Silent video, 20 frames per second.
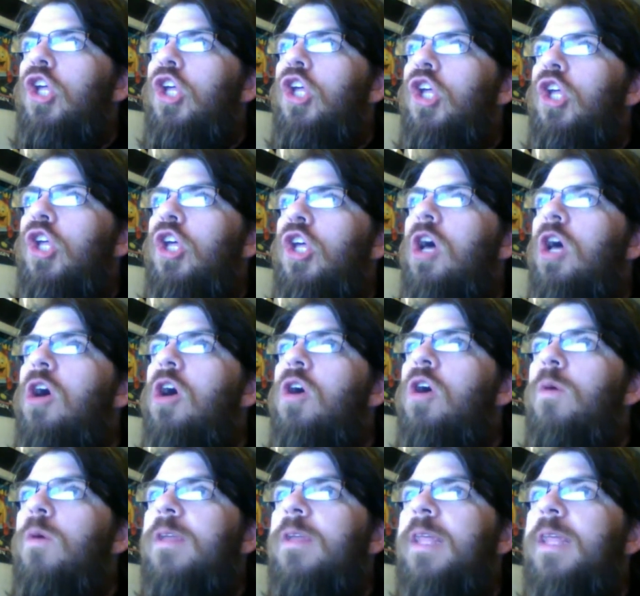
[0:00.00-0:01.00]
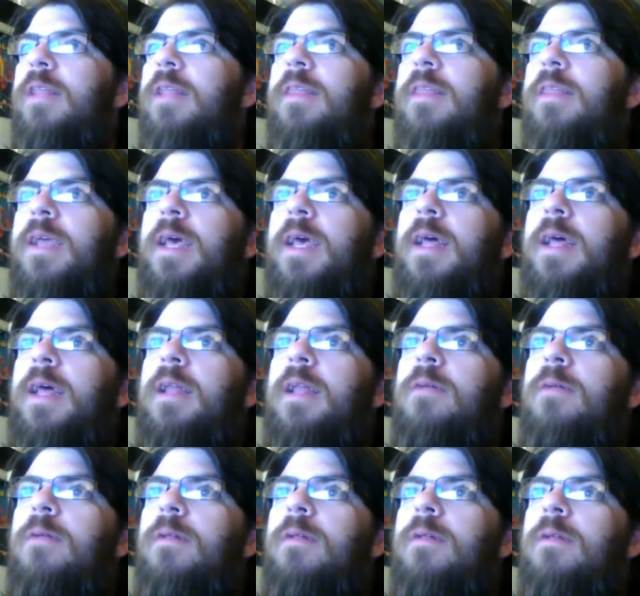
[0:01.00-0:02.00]
Oh, where's that thing at? I know what I'll
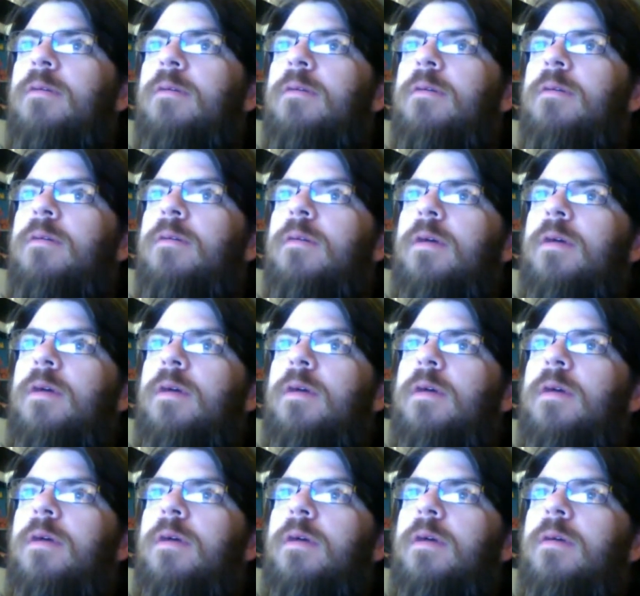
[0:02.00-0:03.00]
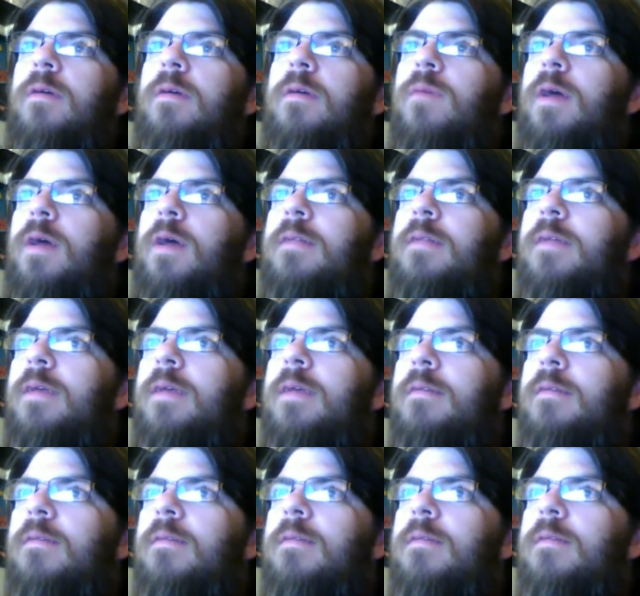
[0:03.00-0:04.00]
do.
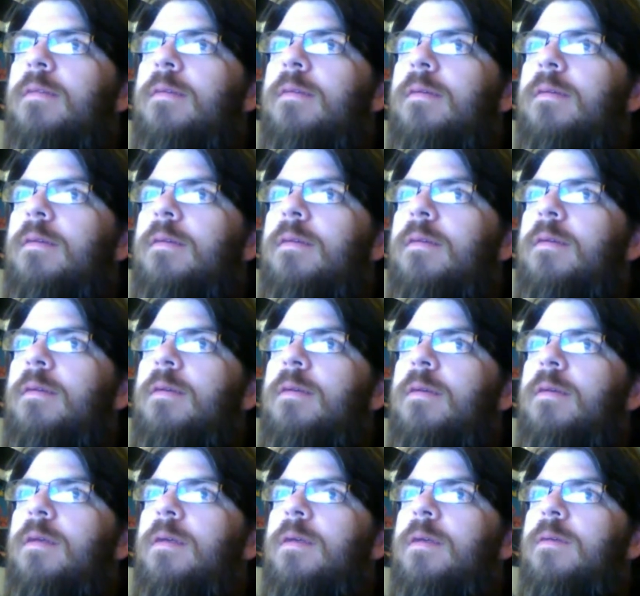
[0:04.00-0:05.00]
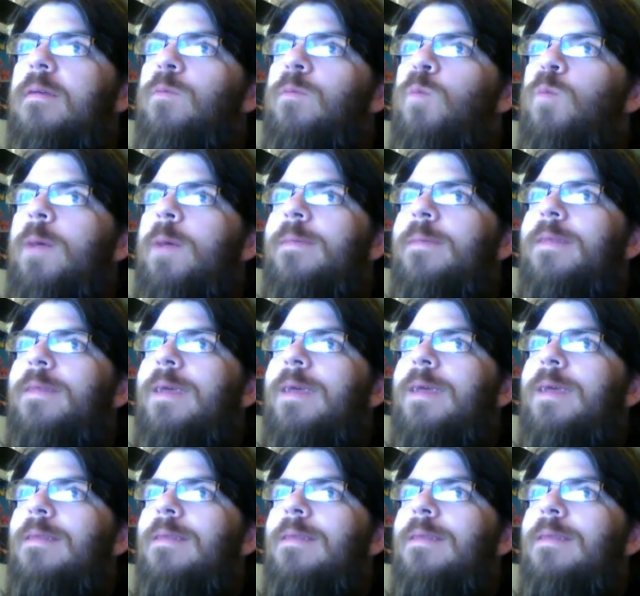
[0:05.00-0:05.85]
Projects, websites.